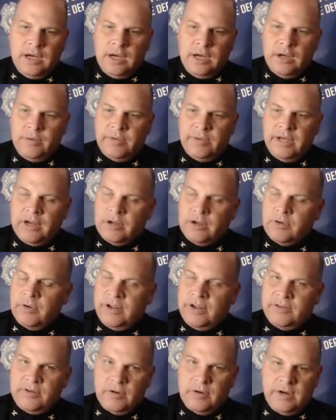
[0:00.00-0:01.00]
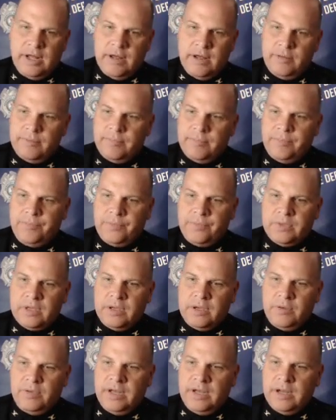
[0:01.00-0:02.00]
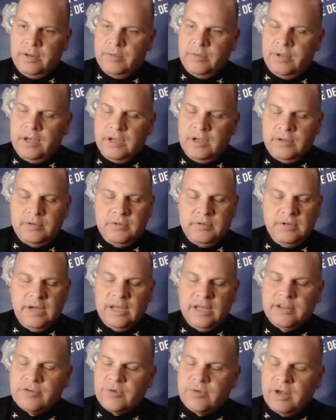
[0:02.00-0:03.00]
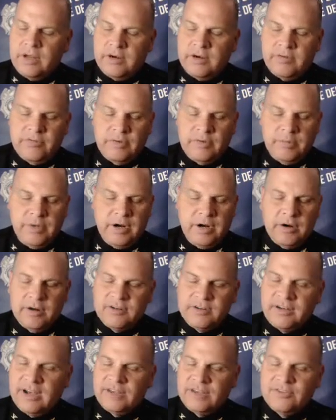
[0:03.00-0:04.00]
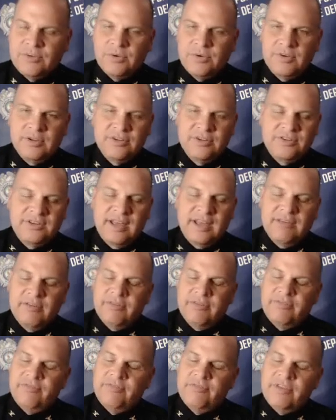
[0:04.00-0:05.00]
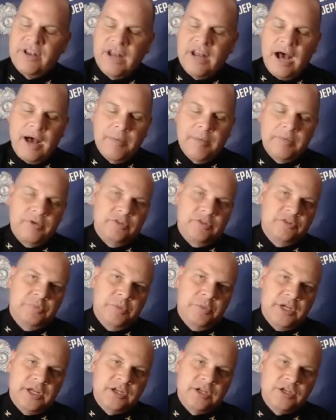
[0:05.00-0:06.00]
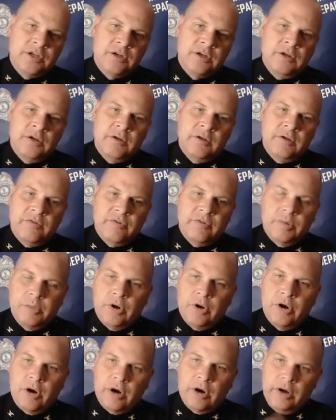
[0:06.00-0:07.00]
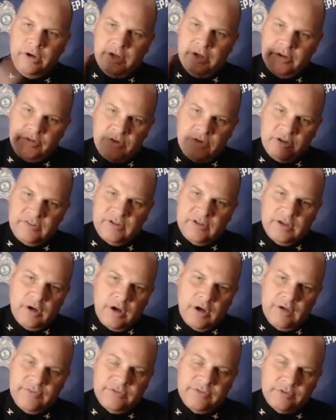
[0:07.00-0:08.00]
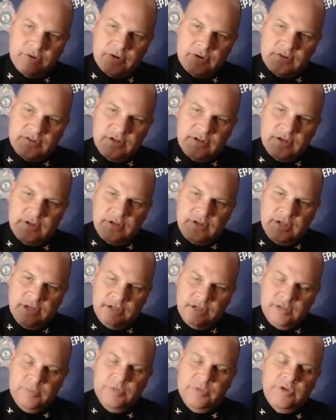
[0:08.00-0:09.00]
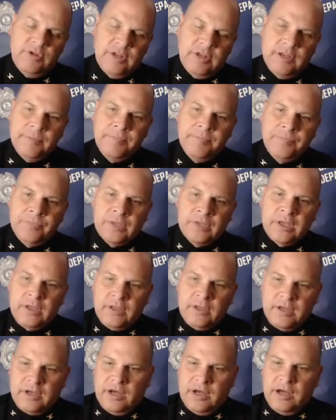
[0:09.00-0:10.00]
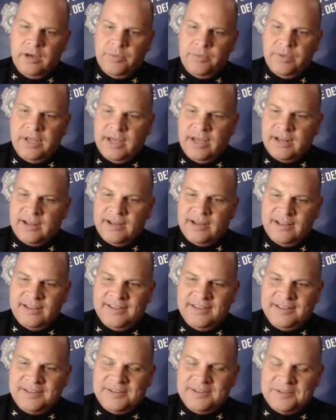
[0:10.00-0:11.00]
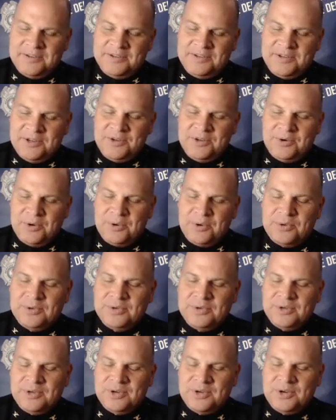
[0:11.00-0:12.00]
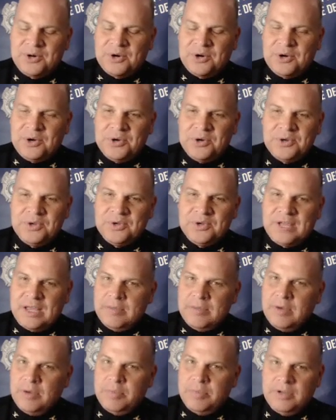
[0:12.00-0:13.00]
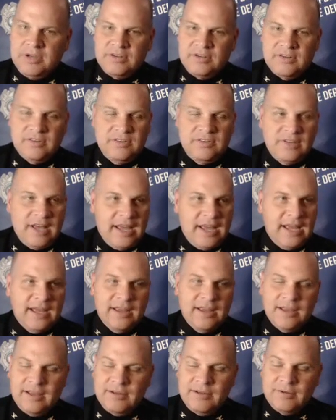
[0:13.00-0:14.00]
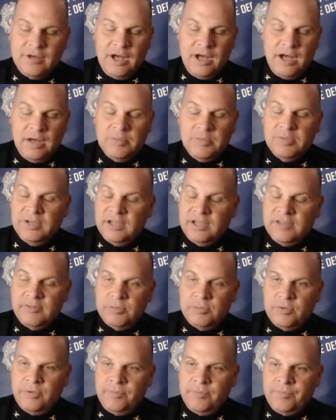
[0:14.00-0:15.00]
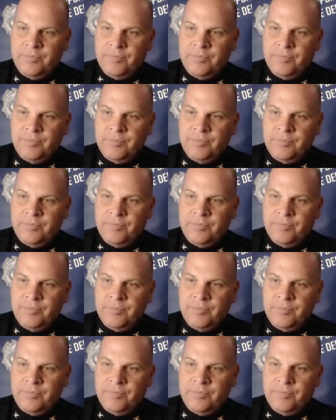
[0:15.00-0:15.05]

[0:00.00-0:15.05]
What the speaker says: We had a great turnout. We had a ninth grader from Heritage High School that just gave a phenomenal speech from her heart addressing officers and community. We had a 10-year-old girl who came up and just sang unbelievable.